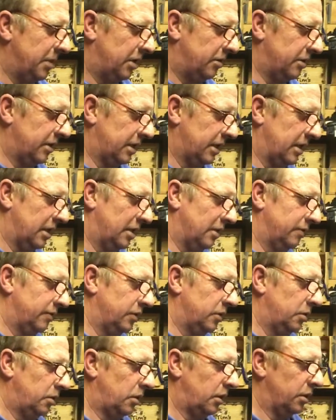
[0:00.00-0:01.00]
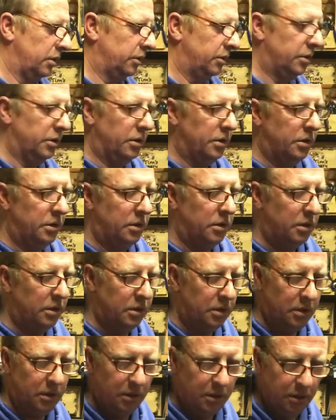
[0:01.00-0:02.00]
I really have no clue
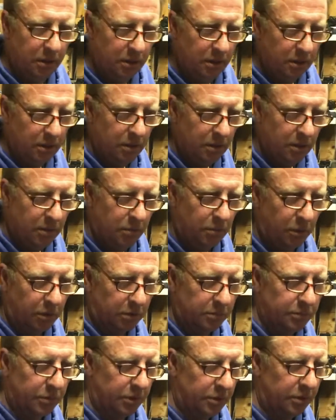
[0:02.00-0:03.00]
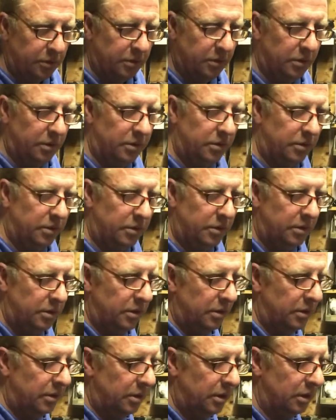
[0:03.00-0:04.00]
what I'm doing
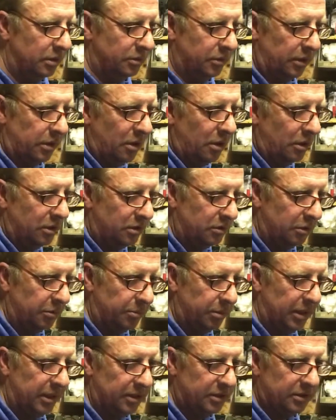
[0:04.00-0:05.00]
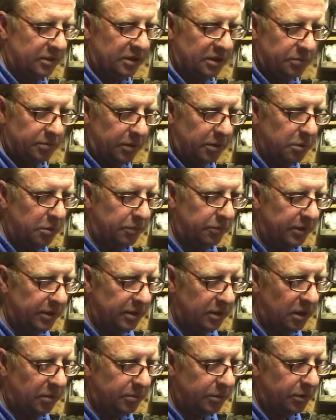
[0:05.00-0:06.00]
as regards to replacing this, but hopefully
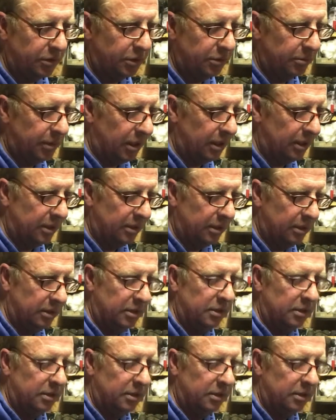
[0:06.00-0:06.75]
it'll not be too bad.